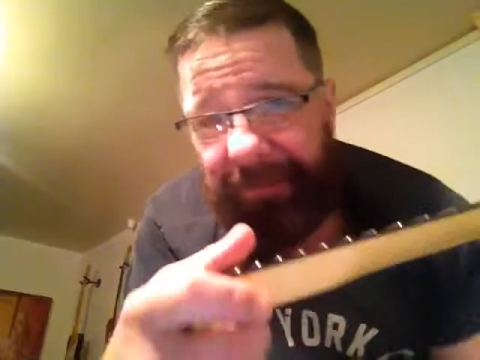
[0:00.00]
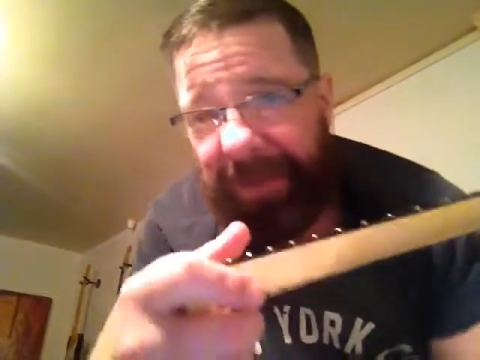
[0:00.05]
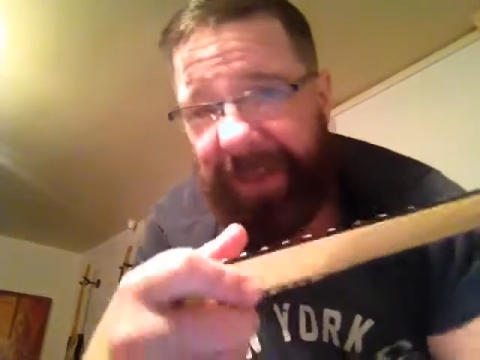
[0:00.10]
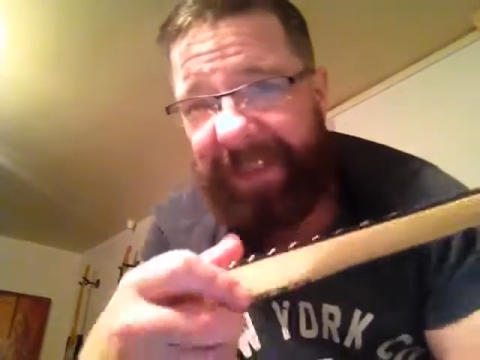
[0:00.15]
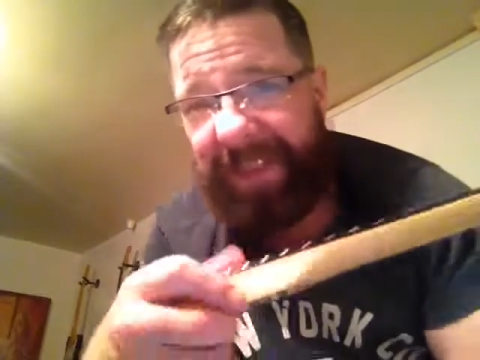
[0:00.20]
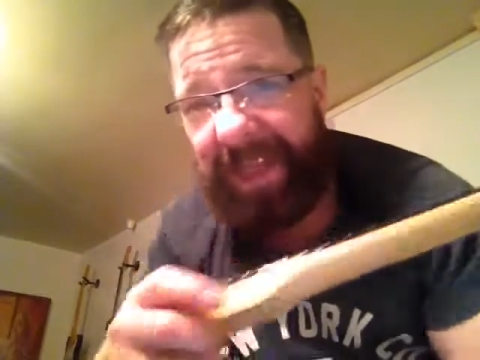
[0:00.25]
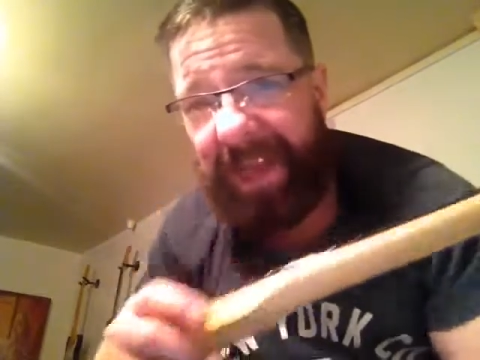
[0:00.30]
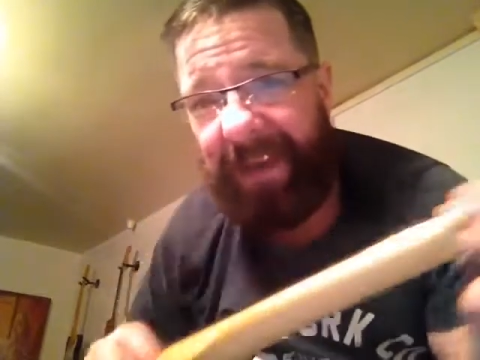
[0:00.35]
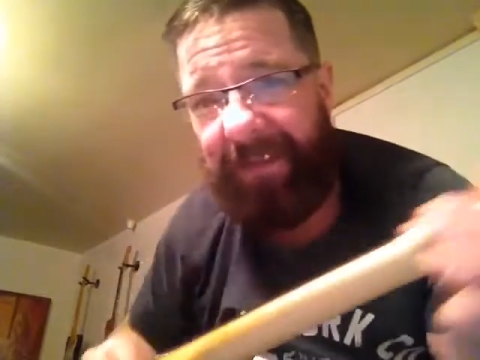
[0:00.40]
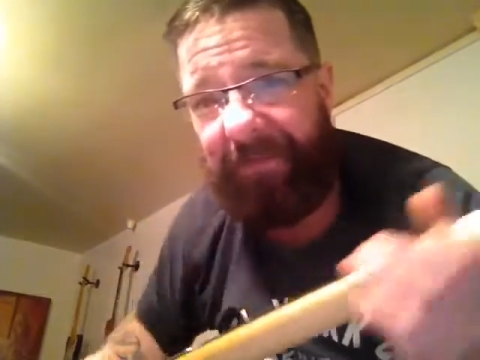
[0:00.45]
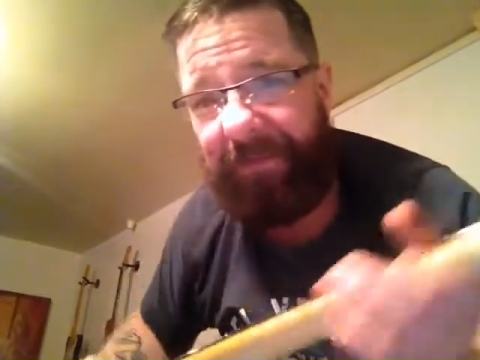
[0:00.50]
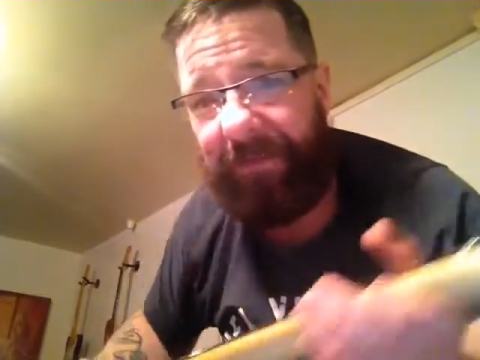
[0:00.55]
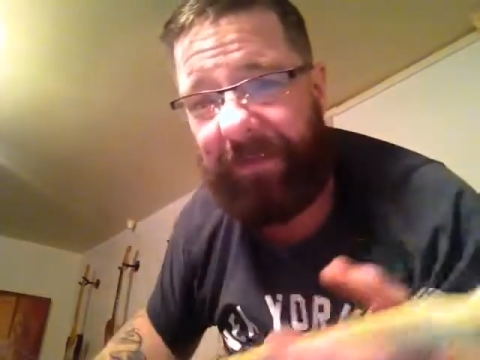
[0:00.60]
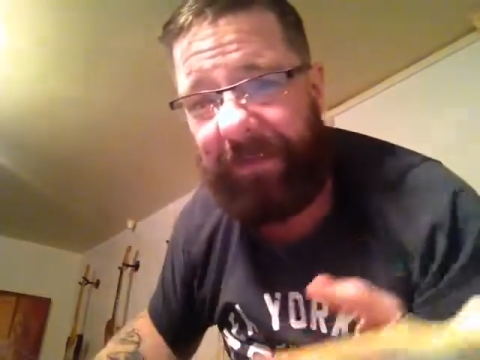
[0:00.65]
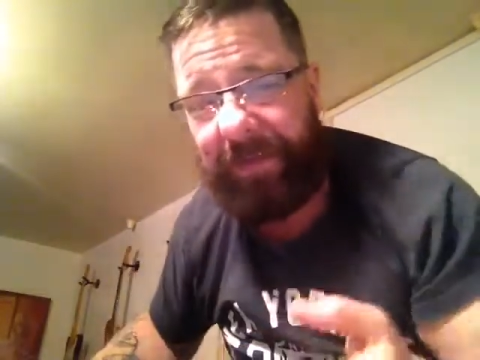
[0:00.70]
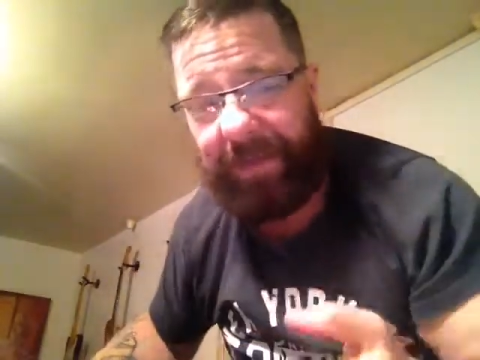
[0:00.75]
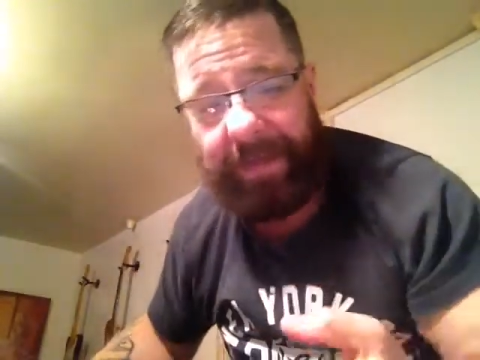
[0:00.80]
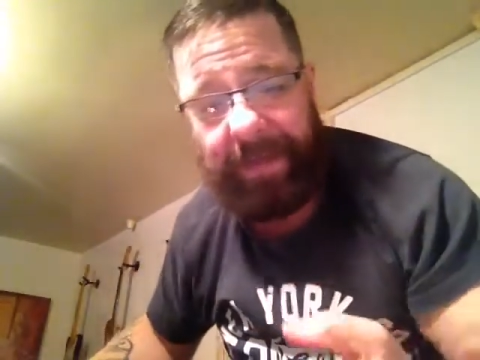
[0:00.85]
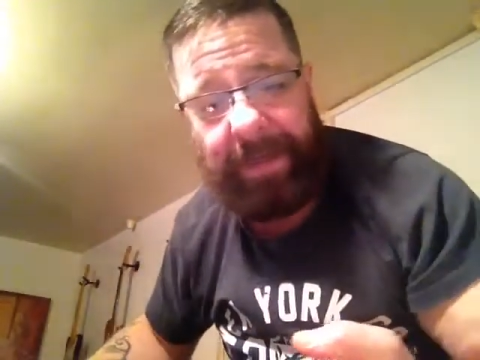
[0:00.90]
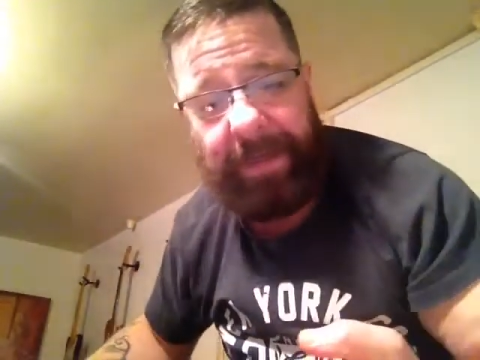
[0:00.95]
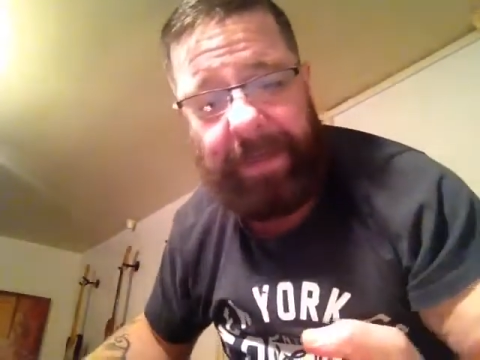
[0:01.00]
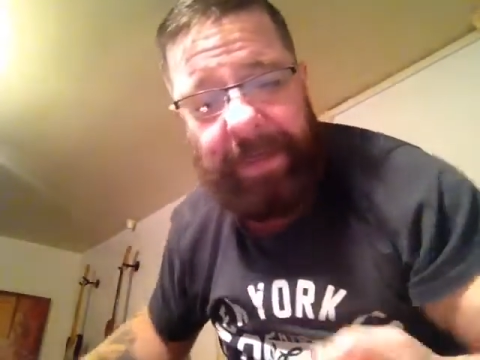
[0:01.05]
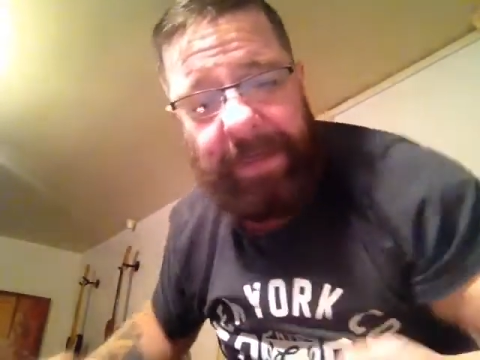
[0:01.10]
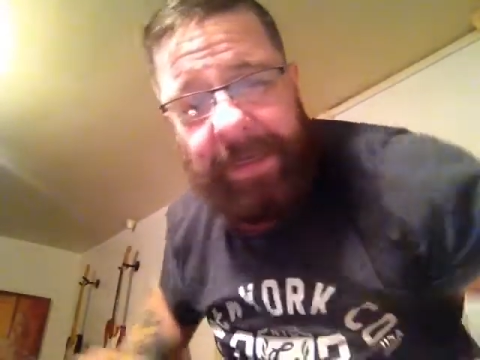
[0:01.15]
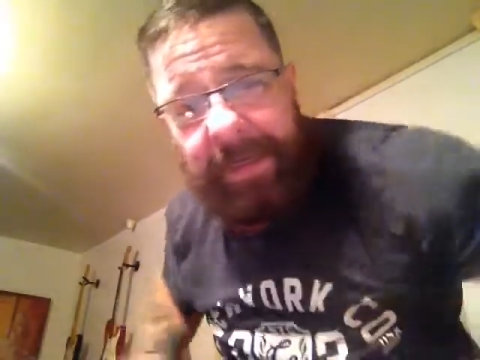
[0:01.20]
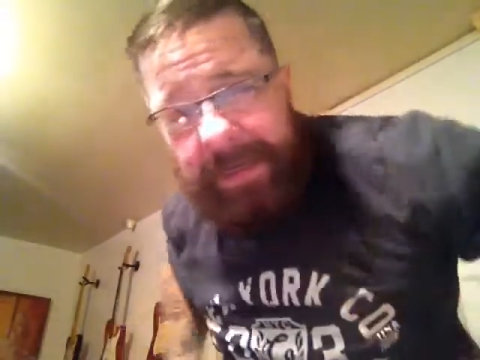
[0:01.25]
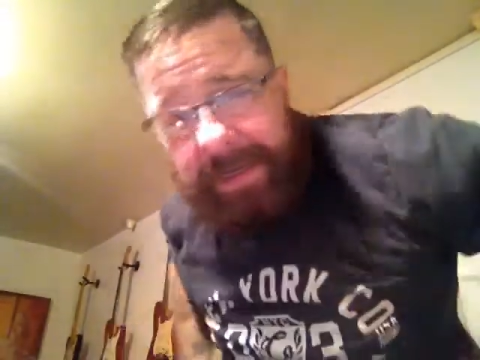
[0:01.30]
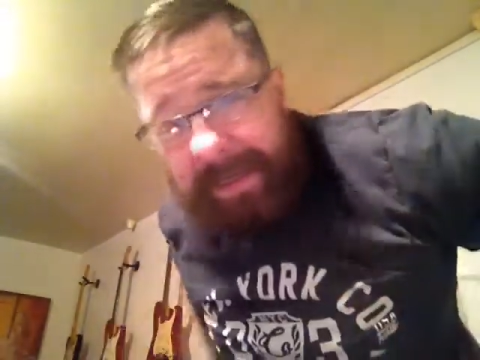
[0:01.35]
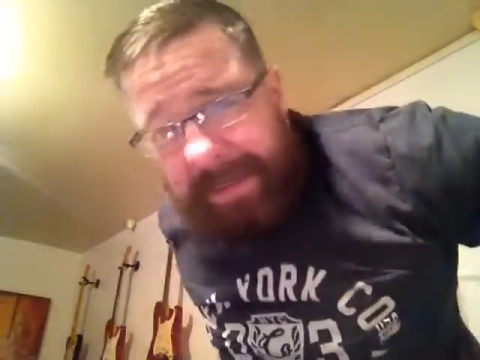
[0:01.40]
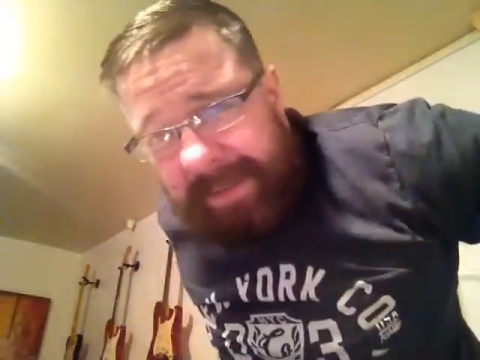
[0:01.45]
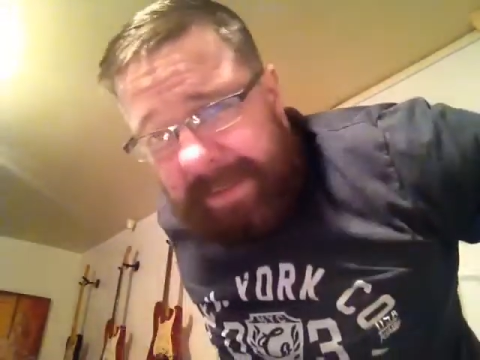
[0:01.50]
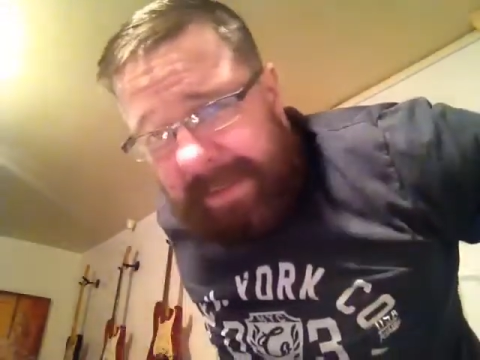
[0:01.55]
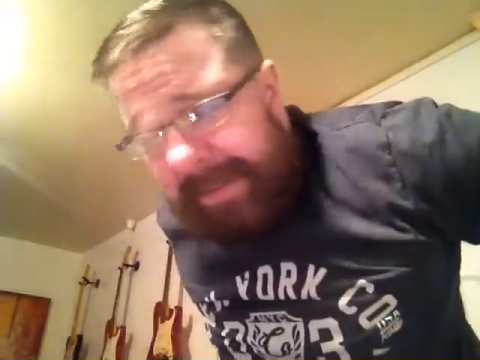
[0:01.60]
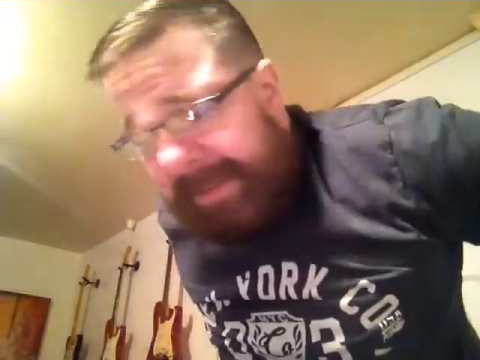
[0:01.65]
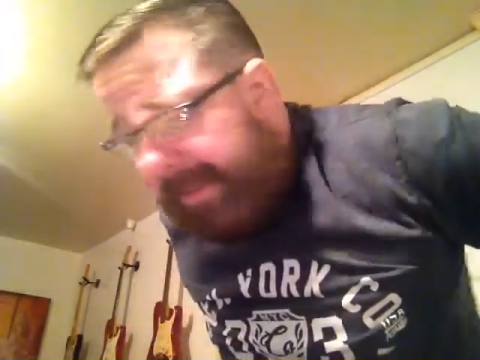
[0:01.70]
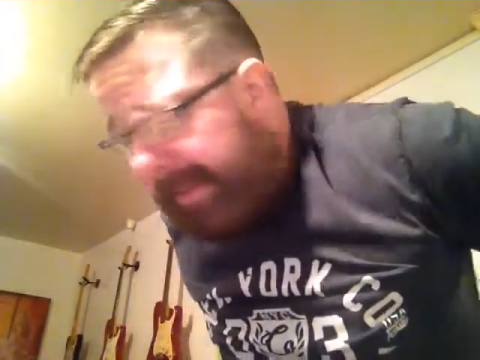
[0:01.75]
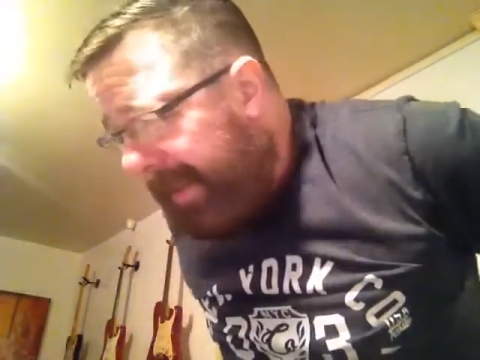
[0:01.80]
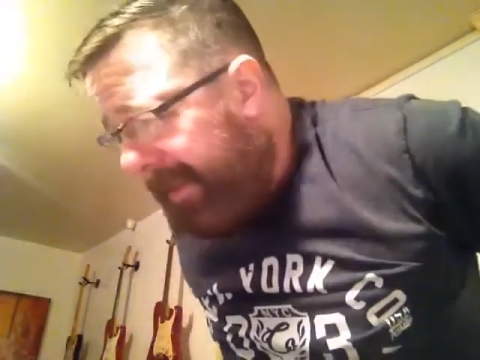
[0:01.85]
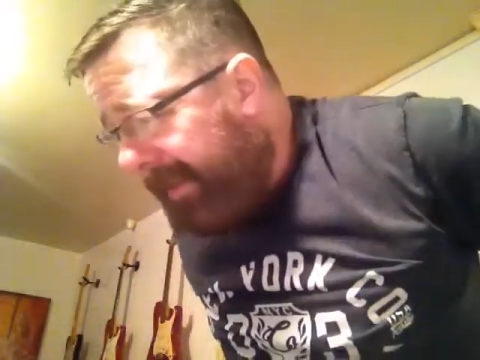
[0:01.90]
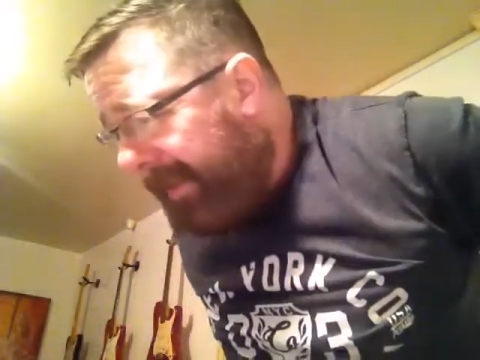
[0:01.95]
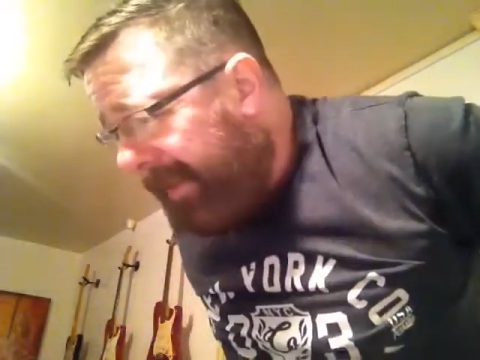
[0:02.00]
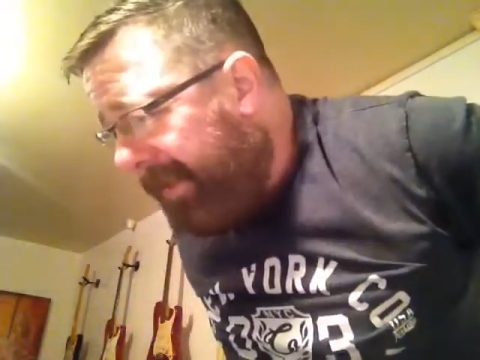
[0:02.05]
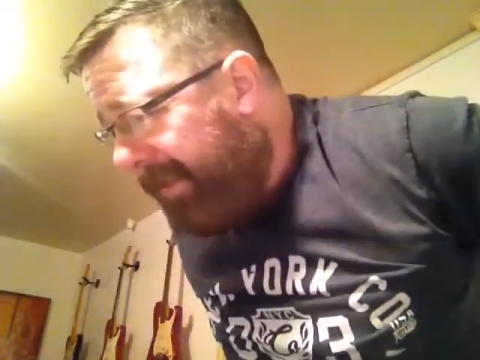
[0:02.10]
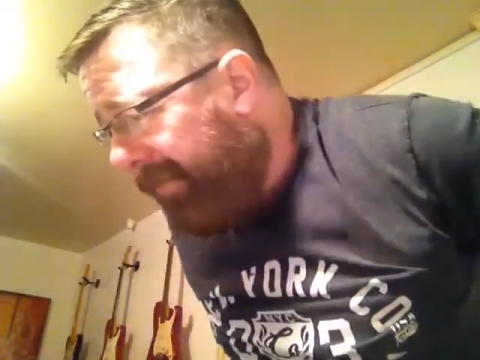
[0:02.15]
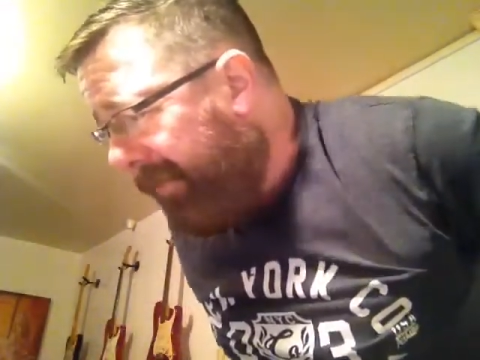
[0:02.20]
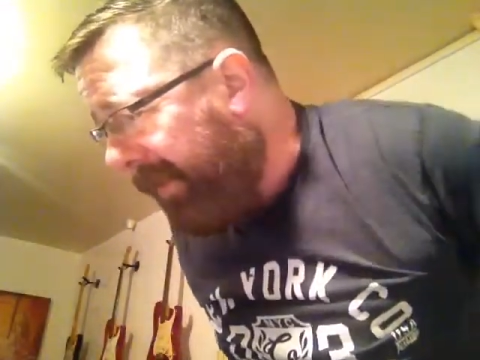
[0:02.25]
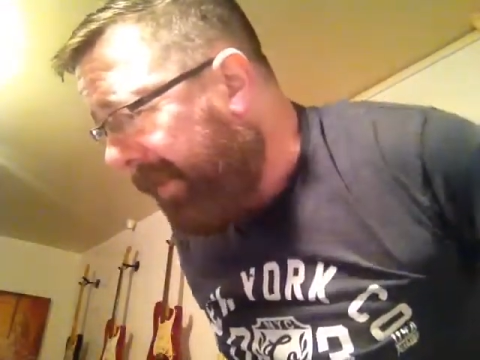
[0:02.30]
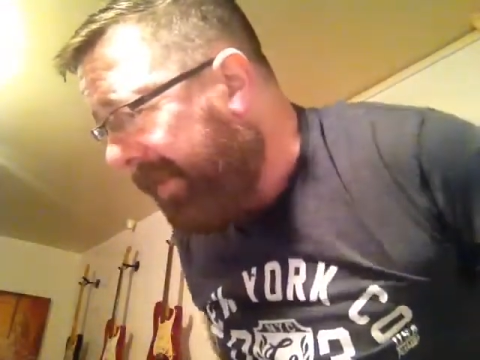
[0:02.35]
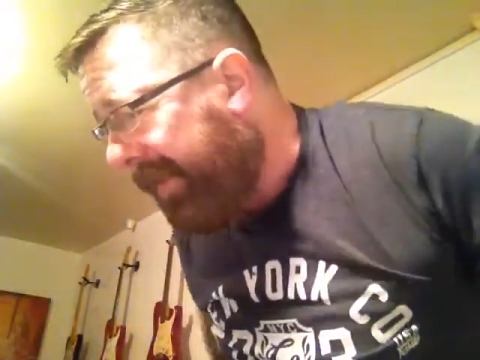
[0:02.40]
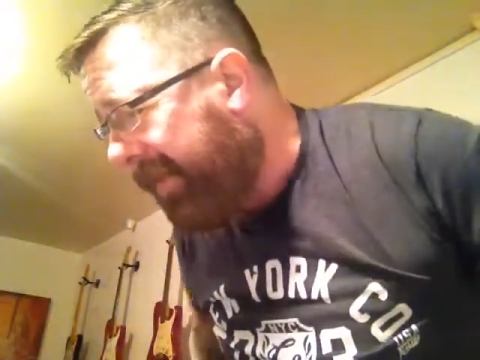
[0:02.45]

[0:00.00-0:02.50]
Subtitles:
is everything. So that's ready